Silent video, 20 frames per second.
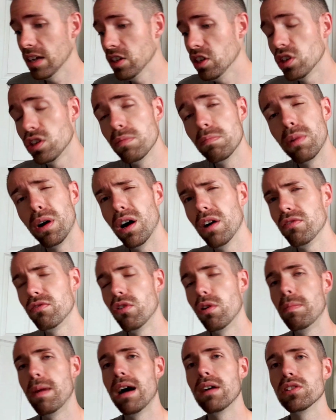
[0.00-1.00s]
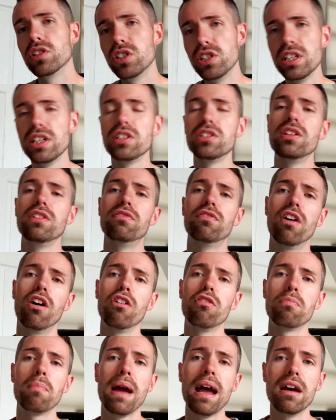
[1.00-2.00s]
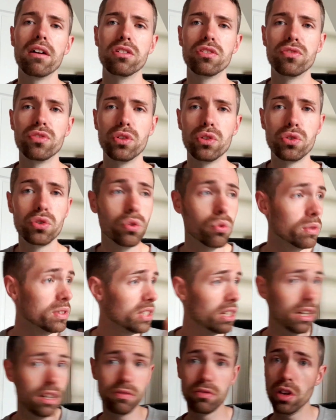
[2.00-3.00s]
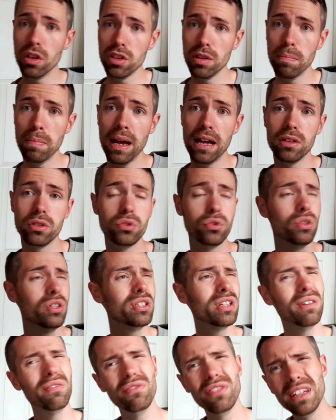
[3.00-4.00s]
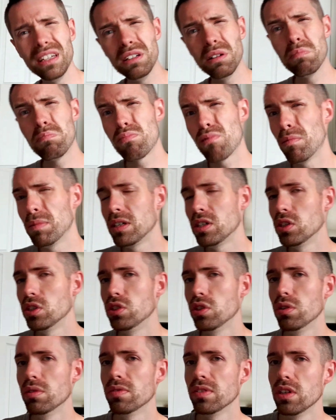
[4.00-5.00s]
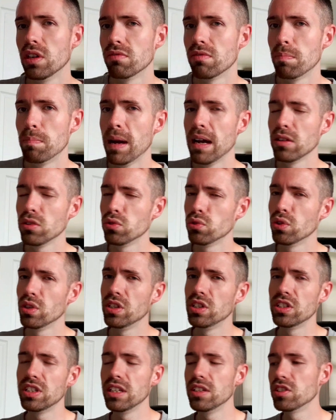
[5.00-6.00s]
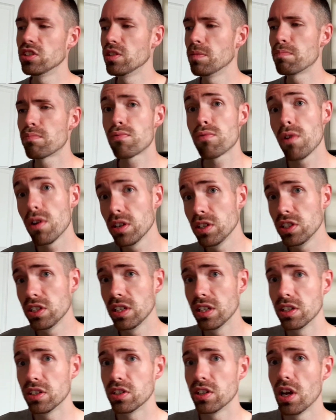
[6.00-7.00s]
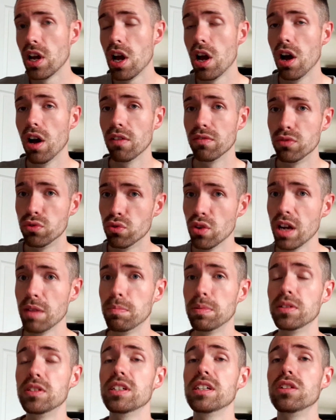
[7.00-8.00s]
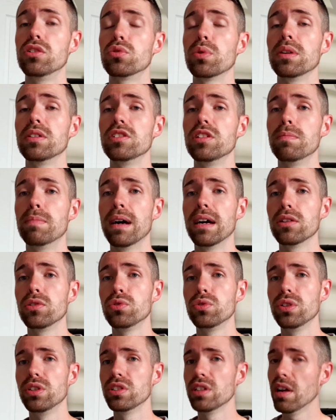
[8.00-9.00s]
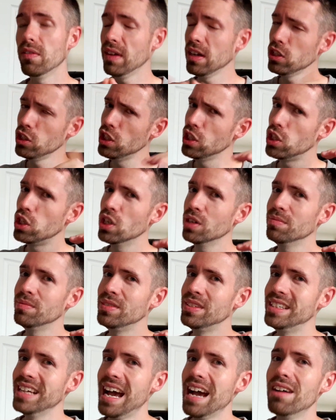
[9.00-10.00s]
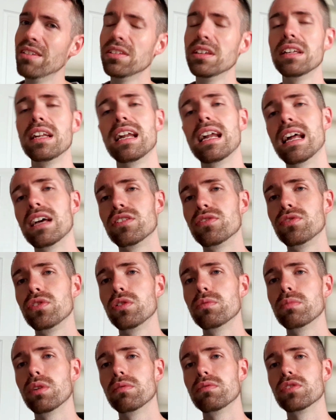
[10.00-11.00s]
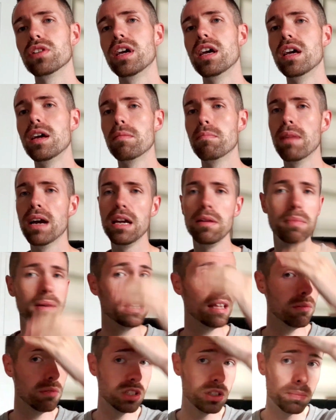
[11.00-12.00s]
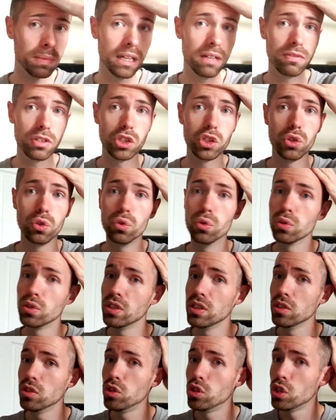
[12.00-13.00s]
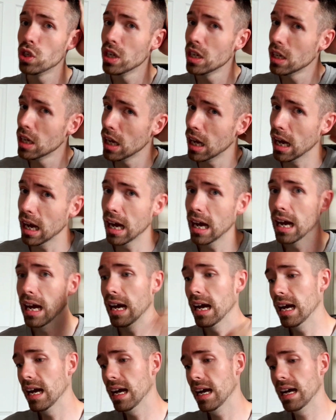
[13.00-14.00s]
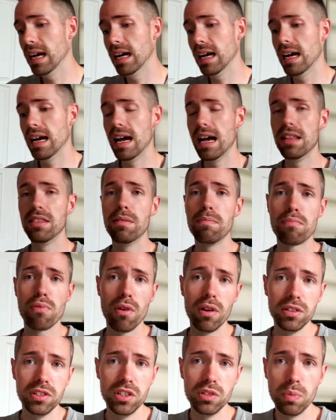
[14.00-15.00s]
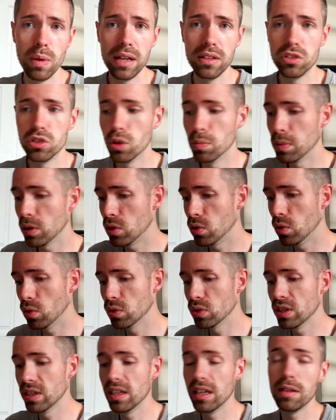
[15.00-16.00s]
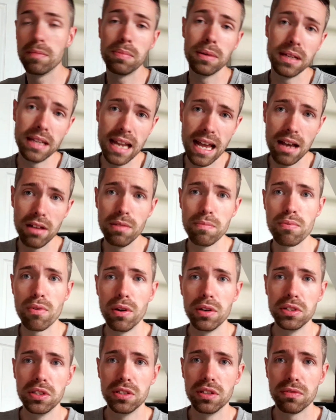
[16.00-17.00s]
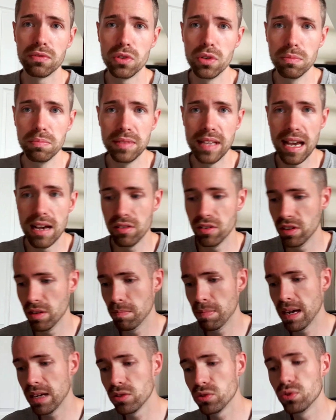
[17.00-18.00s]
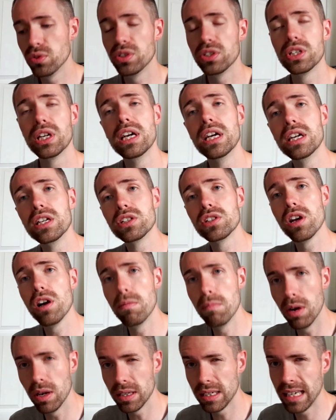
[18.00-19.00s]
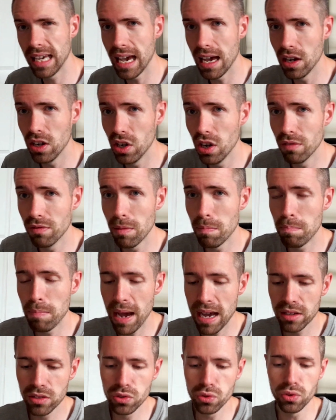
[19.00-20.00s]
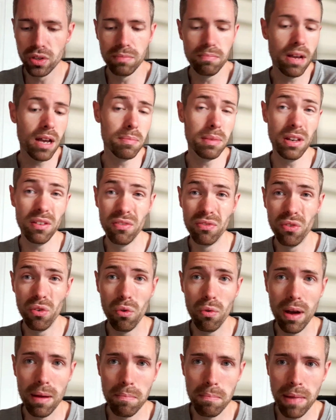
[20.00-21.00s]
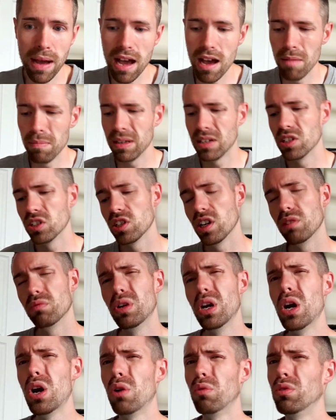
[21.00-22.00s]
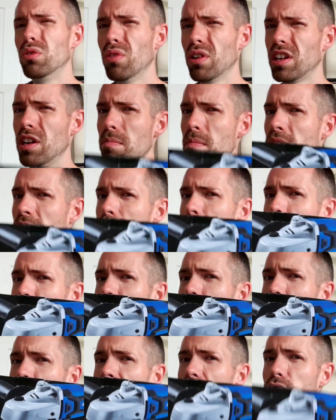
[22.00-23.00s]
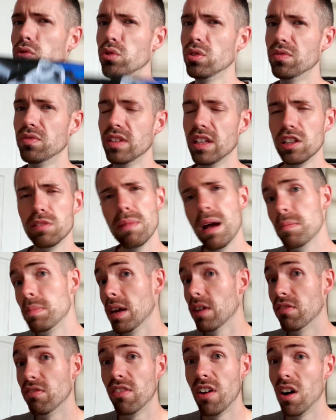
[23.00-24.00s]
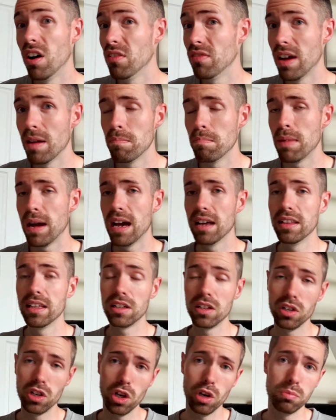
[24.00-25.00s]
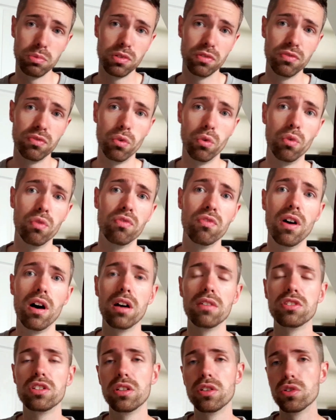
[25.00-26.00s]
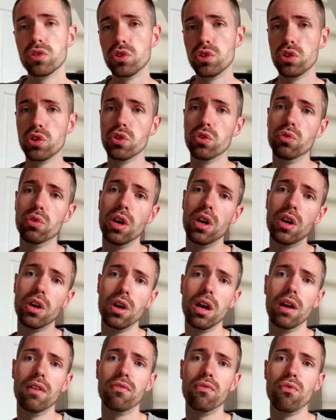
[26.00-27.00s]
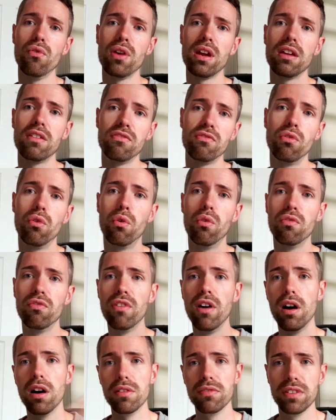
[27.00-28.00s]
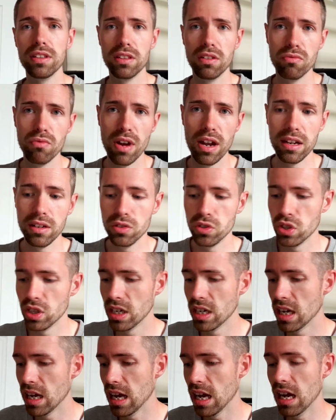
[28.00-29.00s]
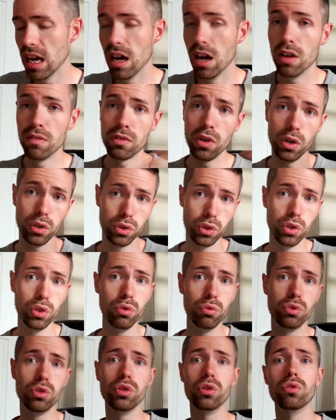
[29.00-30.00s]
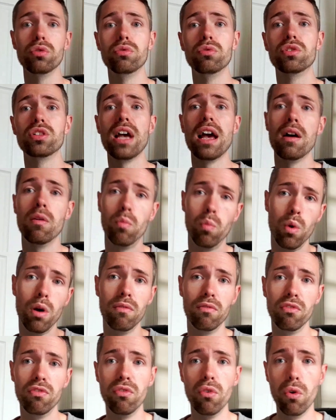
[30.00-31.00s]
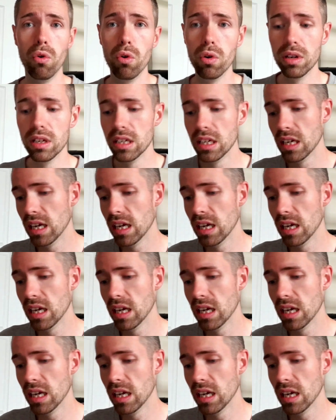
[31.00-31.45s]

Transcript: you can buy it for about £65 for the tool. So I've got the batteries. I think I probably could do with another battery, since the prices of Draper D20 batteries have actually come down in the last few months. Maybe there was a bit of a shortage and the prices went up accordingly, but now the prices have come down on the batteries. So I might get another battery, maybe a 4 amp hour, because I would recommend a big battery for this, maybe a 5 amp hour. They can go up to 4, 5, so there's 2, 3, 4, 5 in the range. I've got 2 2s and 1 4.